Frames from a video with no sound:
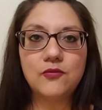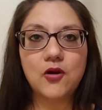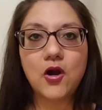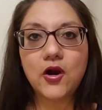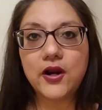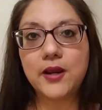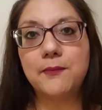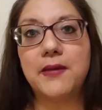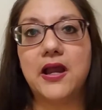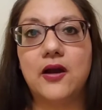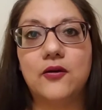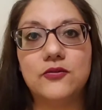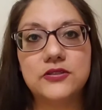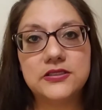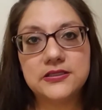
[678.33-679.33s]
are
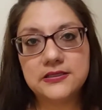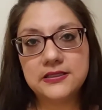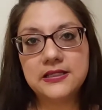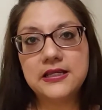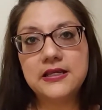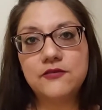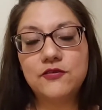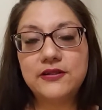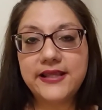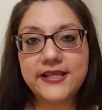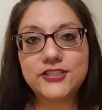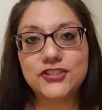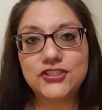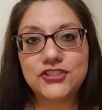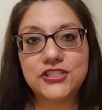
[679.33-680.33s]
about
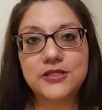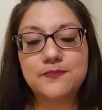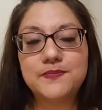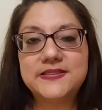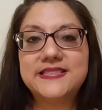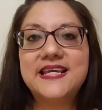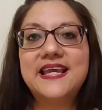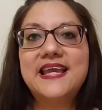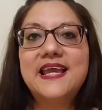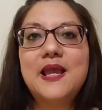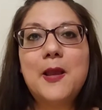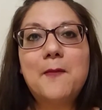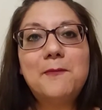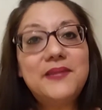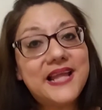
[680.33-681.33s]
relationships.
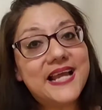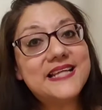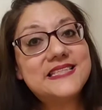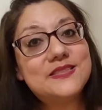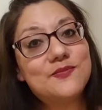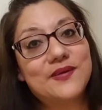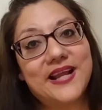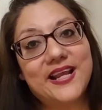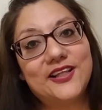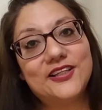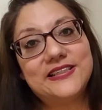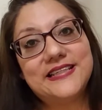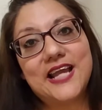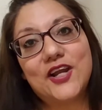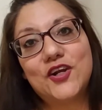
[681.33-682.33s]
Plus, when I
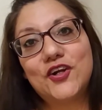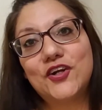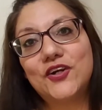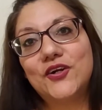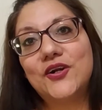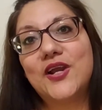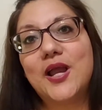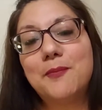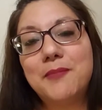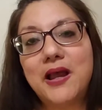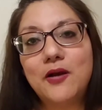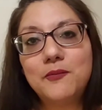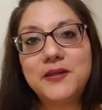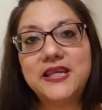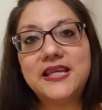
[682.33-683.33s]
looked at her
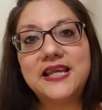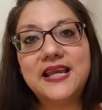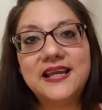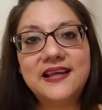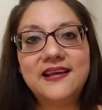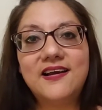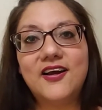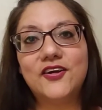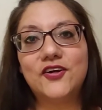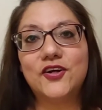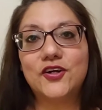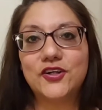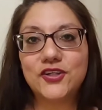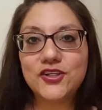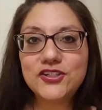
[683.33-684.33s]
About Me on
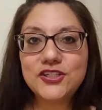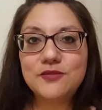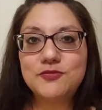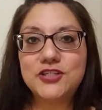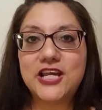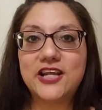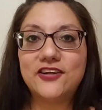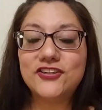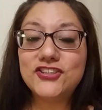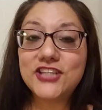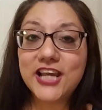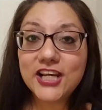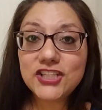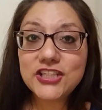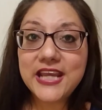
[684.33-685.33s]
her YouTube channel, she
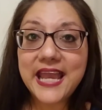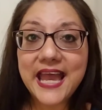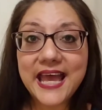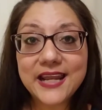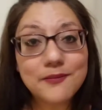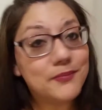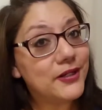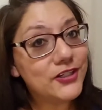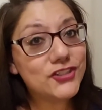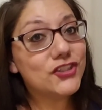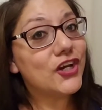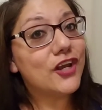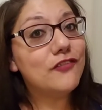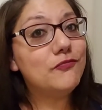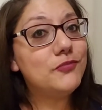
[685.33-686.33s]
actually had a
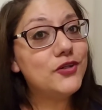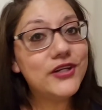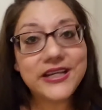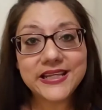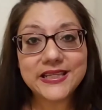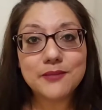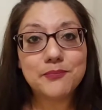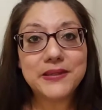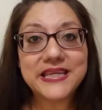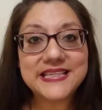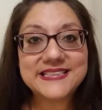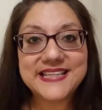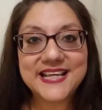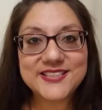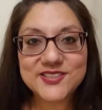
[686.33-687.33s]
picture of Beauty and the
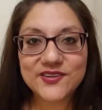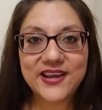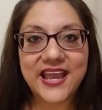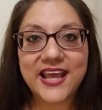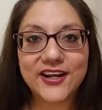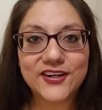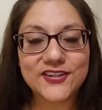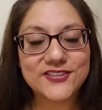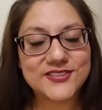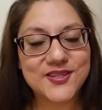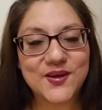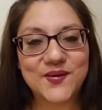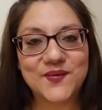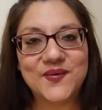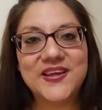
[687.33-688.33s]
Beast as her header,
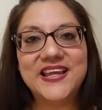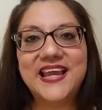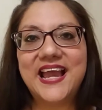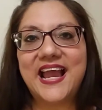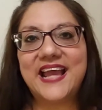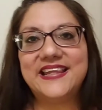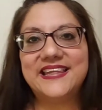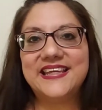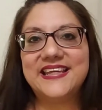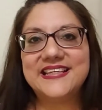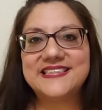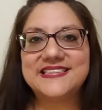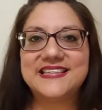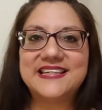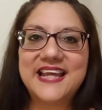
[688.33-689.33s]
so I think
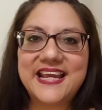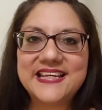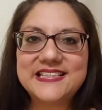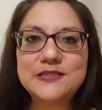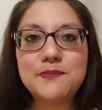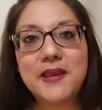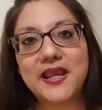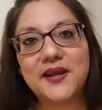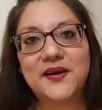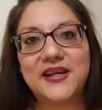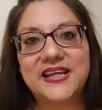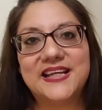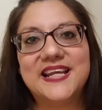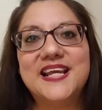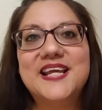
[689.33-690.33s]
it's a nice
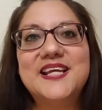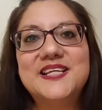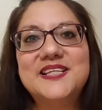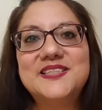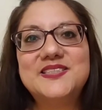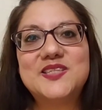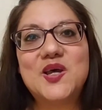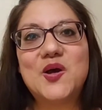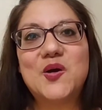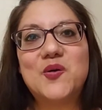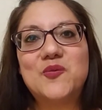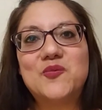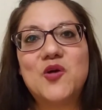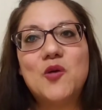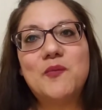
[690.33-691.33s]
pairing.
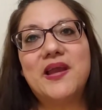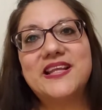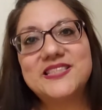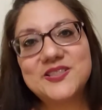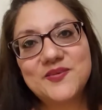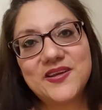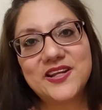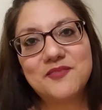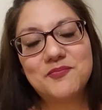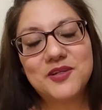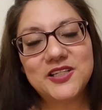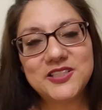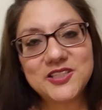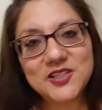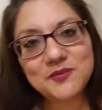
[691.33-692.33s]
So, Romance Queen of
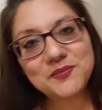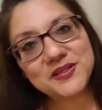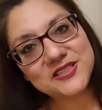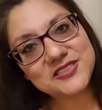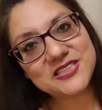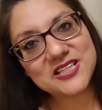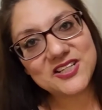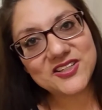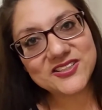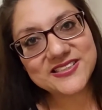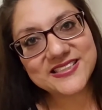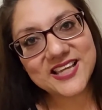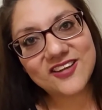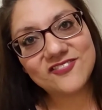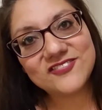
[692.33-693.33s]
Booktube, consider
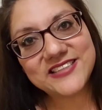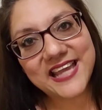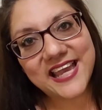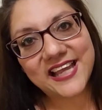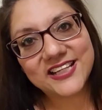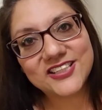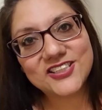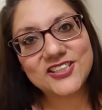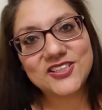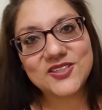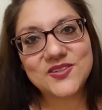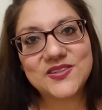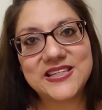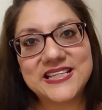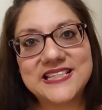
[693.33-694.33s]
yourself tagged to
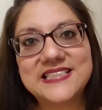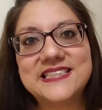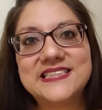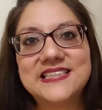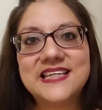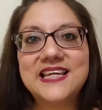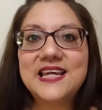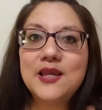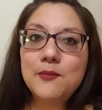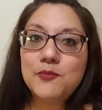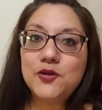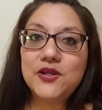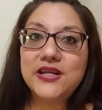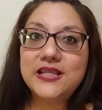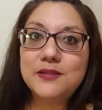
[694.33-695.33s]
do this
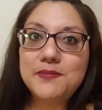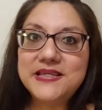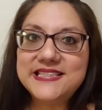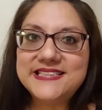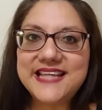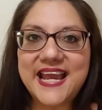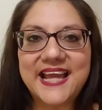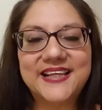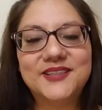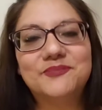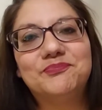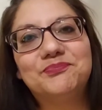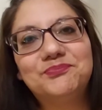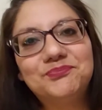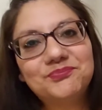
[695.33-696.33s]
Beauty and the Beast tag.
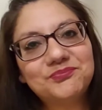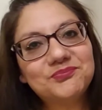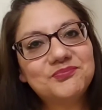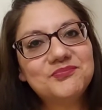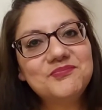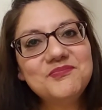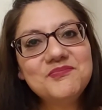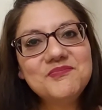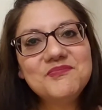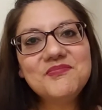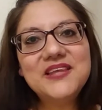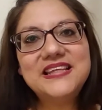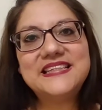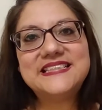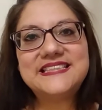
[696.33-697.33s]

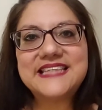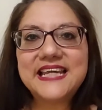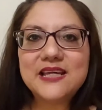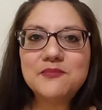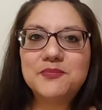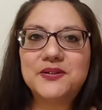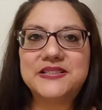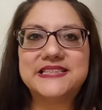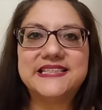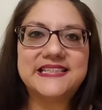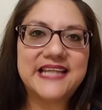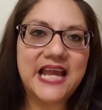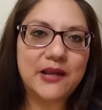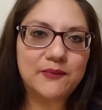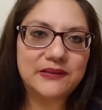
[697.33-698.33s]
The second
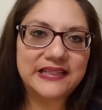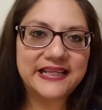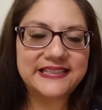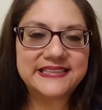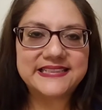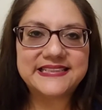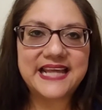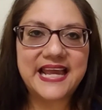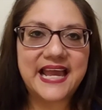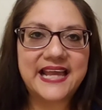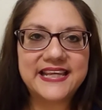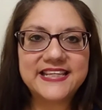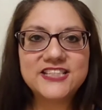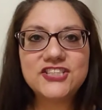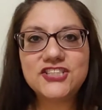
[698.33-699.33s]
person I would like to
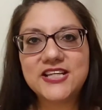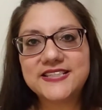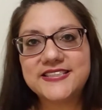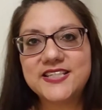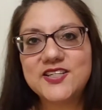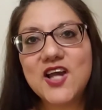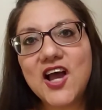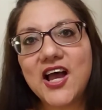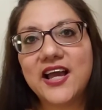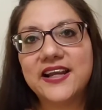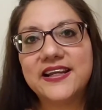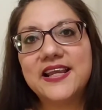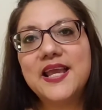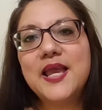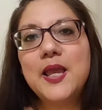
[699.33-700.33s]
tag is Jessie
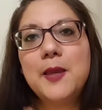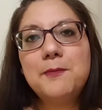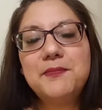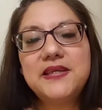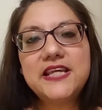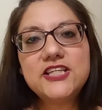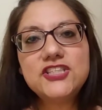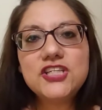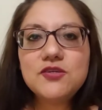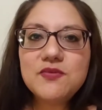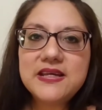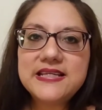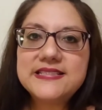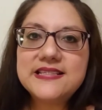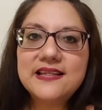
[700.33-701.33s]
Dawn, because she
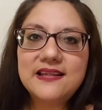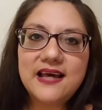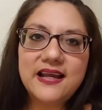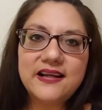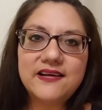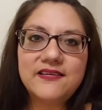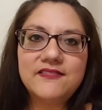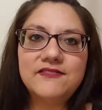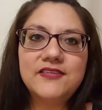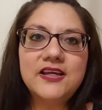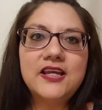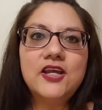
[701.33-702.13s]
reads a lot of